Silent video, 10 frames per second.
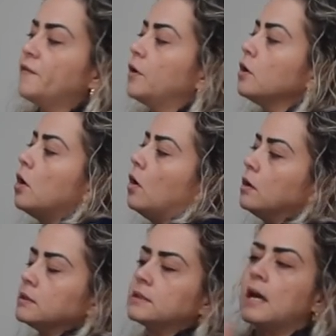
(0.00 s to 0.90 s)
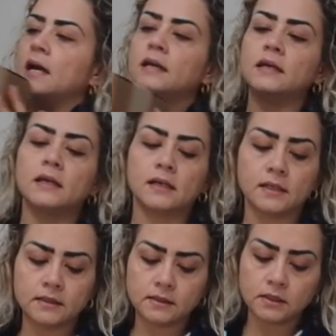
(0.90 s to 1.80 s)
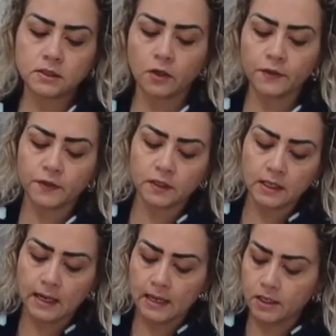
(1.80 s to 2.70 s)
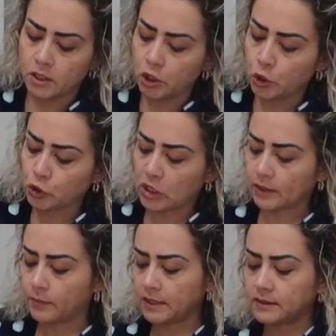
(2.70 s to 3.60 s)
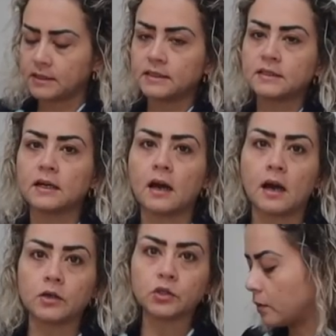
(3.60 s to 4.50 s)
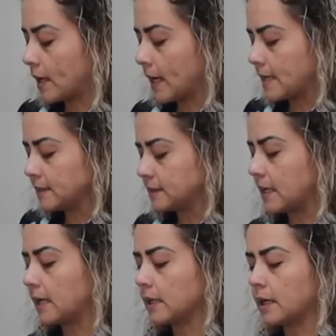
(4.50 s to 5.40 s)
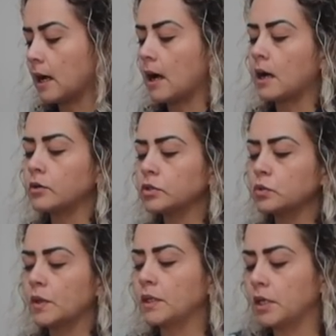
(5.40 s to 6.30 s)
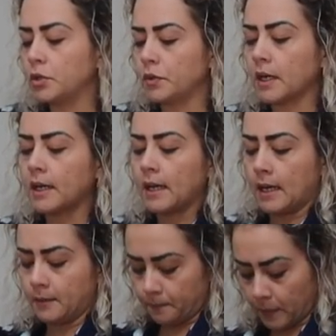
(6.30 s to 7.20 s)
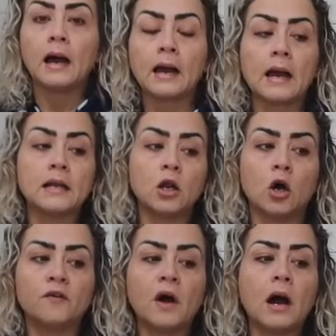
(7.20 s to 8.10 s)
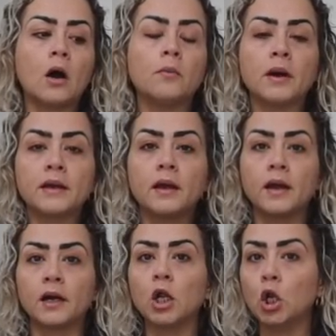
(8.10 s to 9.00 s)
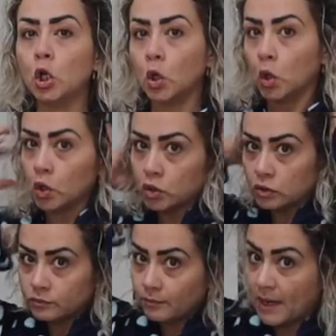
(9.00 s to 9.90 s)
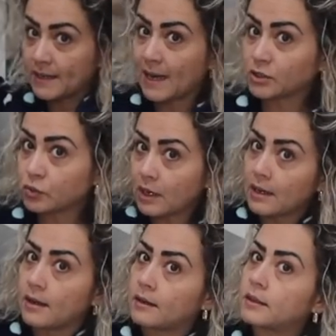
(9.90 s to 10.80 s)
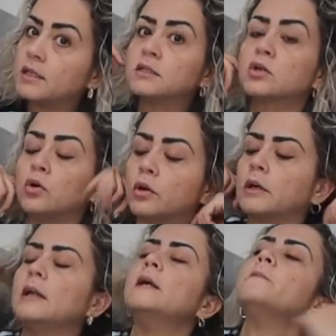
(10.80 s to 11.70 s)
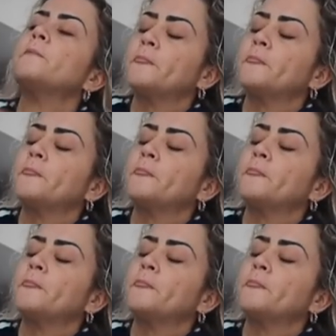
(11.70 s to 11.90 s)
from Ulta is something that I use at my sister's house when I stay at her house when the hurricane. And I love how my hair look. My natural hair is curly,